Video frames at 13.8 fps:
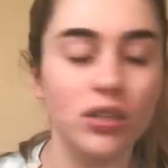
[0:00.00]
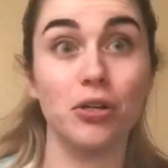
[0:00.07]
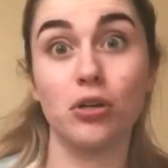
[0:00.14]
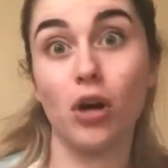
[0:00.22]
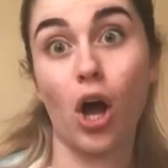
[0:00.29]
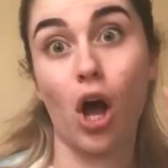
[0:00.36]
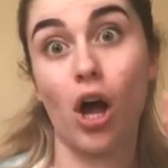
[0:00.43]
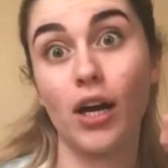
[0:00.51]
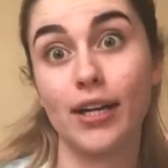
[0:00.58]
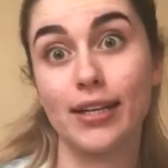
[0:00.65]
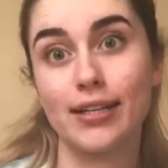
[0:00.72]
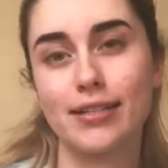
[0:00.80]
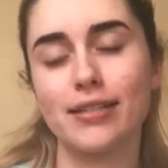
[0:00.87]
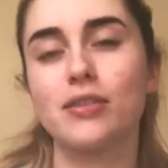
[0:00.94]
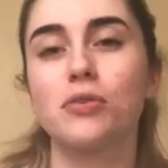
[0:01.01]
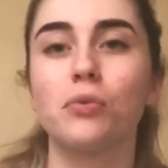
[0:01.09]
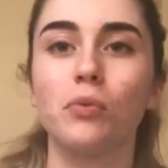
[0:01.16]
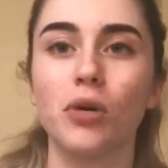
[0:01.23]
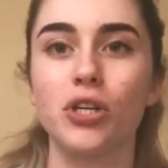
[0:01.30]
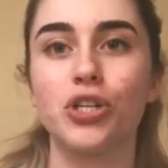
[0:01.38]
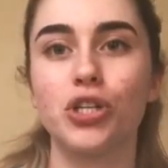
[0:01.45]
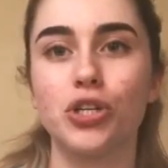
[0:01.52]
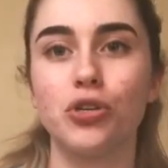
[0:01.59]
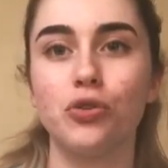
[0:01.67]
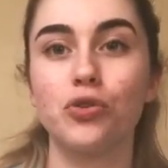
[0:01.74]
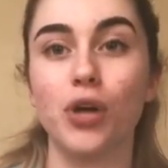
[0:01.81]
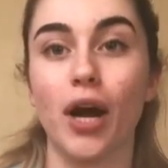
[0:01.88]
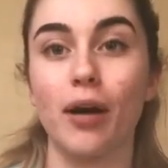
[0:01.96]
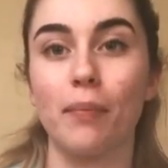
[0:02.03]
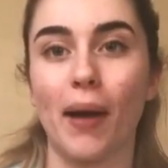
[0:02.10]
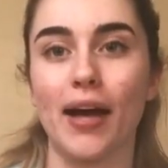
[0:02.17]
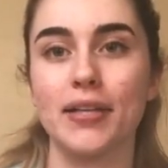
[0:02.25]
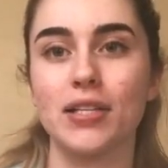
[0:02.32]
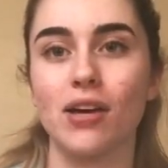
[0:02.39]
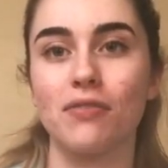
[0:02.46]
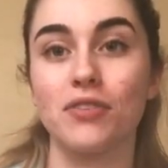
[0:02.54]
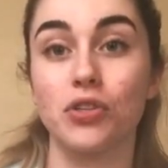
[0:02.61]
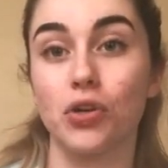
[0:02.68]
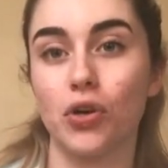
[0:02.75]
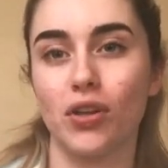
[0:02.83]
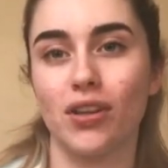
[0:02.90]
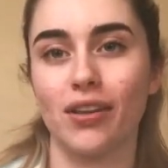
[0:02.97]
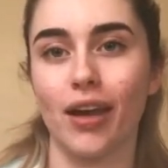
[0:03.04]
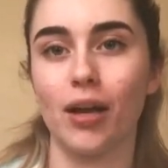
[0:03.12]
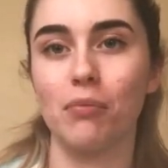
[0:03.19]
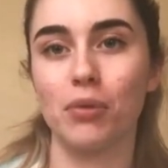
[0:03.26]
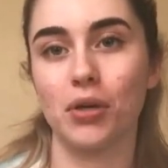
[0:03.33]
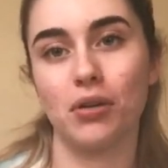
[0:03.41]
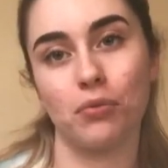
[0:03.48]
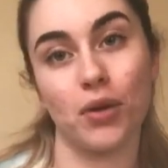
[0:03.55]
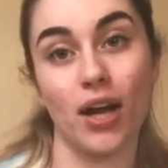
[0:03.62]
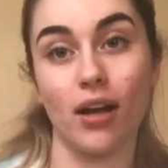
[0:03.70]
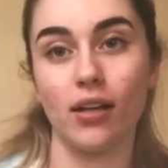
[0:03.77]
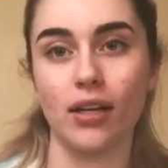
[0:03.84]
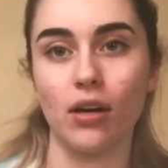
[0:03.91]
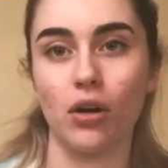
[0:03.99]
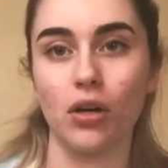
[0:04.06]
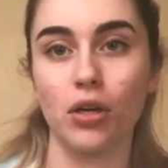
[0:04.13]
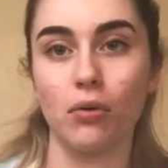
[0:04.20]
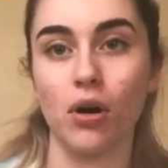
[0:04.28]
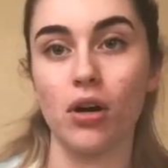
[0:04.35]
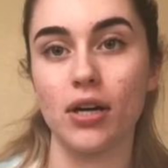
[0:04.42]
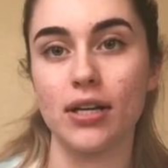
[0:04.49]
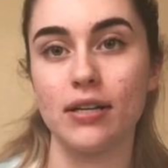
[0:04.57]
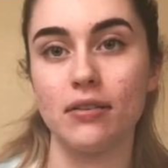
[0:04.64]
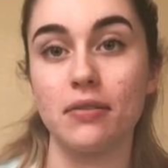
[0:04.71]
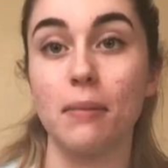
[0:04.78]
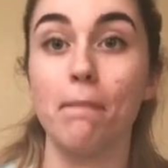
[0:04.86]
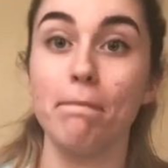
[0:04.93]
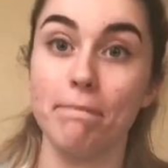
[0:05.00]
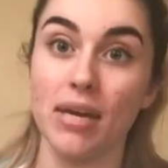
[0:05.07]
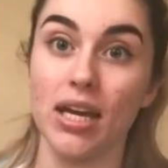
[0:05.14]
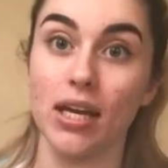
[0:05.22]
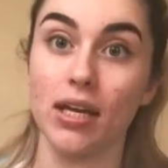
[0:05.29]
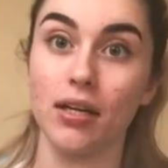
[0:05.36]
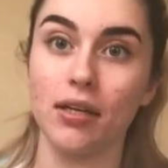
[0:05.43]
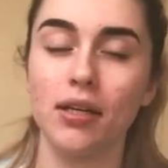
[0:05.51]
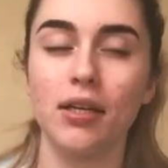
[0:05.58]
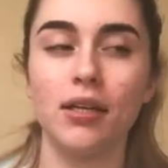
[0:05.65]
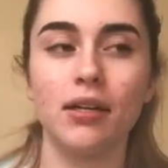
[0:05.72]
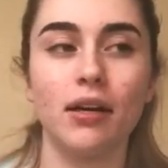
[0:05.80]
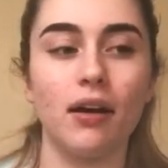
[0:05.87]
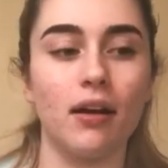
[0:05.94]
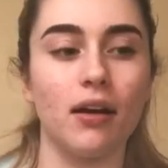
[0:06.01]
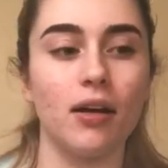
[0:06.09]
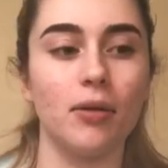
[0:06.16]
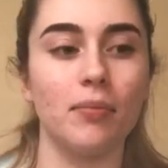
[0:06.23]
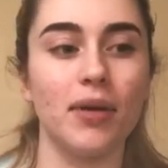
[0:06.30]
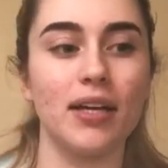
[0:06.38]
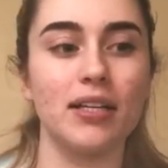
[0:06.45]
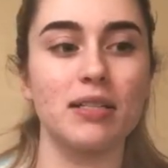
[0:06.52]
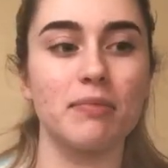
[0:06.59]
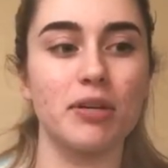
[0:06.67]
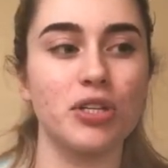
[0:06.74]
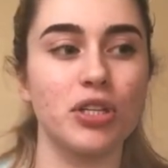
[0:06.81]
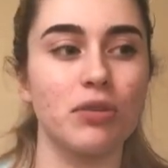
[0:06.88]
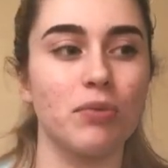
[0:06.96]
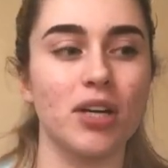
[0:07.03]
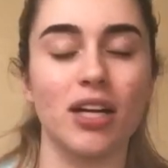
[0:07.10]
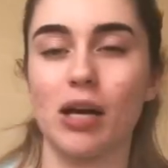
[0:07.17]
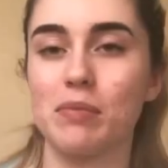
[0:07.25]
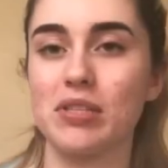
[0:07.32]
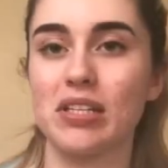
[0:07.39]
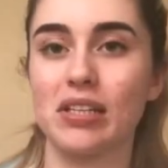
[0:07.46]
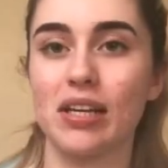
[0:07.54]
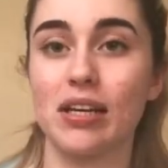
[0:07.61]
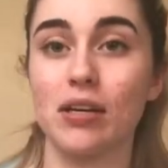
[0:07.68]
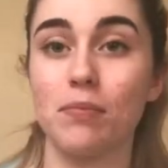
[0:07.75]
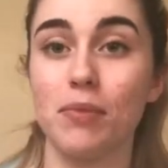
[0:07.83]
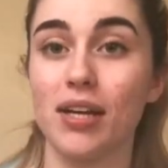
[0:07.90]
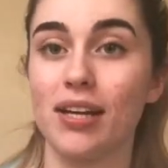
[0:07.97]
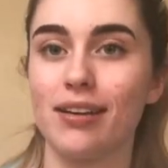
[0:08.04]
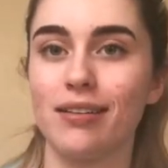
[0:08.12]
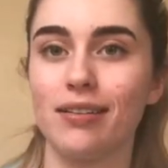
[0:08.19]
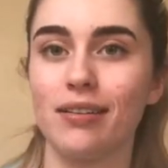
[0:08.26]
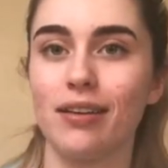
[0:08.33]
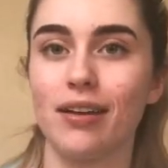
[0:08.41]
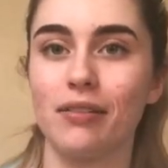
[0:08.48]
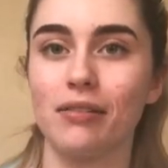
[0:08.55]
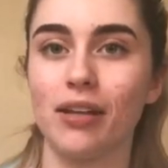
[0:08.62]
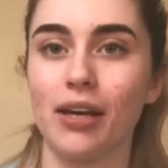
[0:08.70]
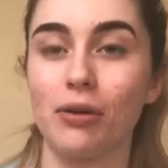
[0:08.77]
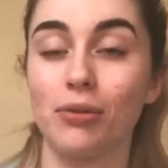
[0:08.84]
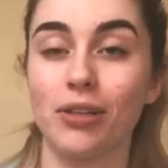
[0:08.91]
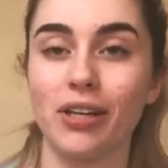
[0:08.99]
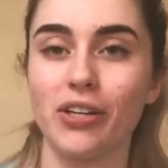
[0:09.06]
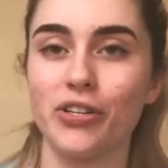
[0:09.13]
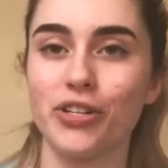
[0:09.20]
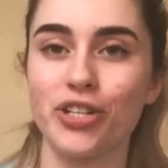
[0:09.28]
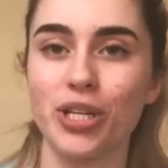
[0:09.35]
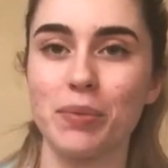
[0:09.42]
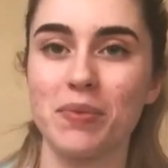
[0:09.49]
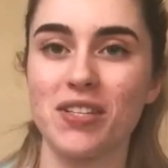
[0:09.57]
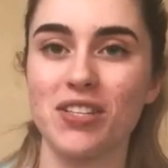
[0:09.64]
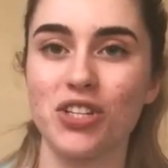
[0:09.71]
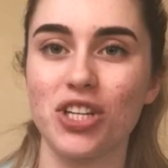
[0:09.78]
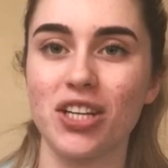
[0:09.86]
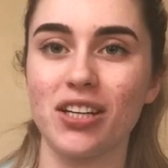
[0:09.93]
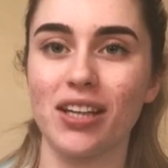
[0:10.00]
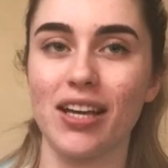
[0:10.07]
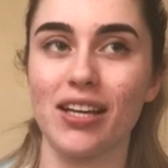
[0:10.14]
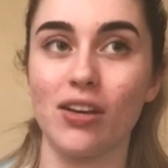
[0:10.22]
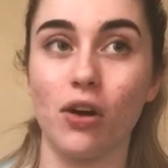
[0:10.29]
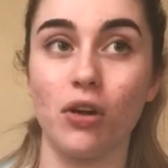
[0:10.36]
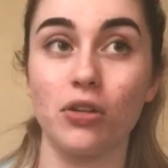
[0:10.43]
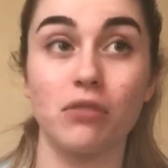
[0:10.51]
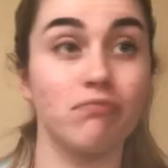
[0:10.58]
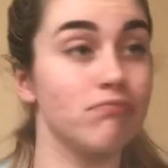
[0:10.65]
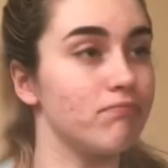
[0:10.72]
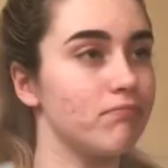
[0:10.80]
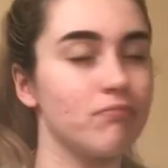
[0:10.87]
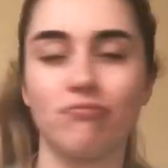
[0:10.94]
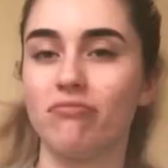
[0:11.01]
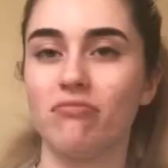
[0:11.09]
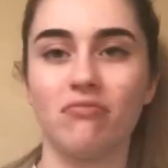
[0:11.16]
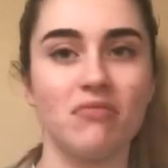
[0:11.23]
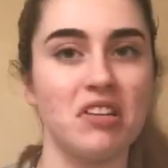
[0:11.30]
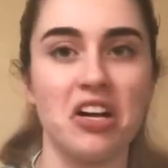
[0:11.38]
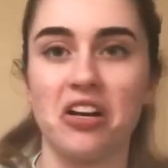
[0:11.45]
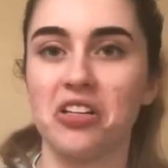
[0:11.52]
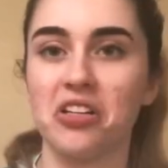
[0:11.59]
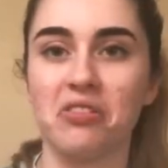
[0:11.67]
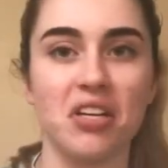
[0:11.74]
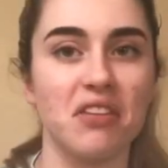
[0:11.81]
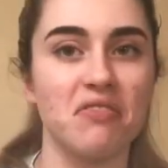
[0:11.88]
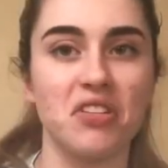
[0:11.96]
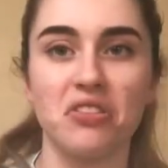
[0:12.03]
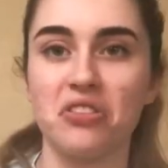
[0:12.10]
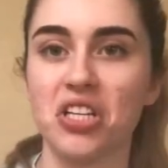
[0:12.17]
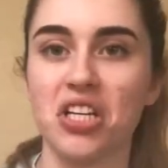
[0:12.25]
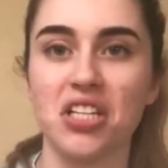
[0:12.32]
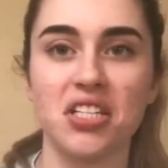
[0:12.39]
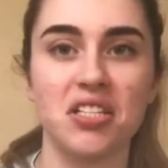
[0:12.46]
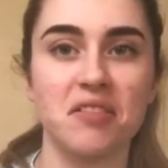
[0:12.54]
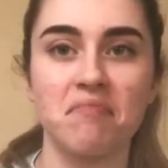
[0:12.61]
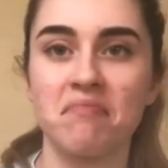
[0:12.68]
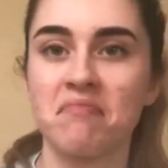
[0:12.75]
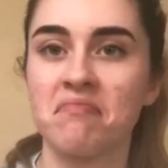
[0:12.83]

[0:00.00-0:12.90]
You're honest, which you try to pass off as a good thing, but in reality all you are is mean. And especially when it comes to like committing and like relationships and shit, like y'all don't give two shits.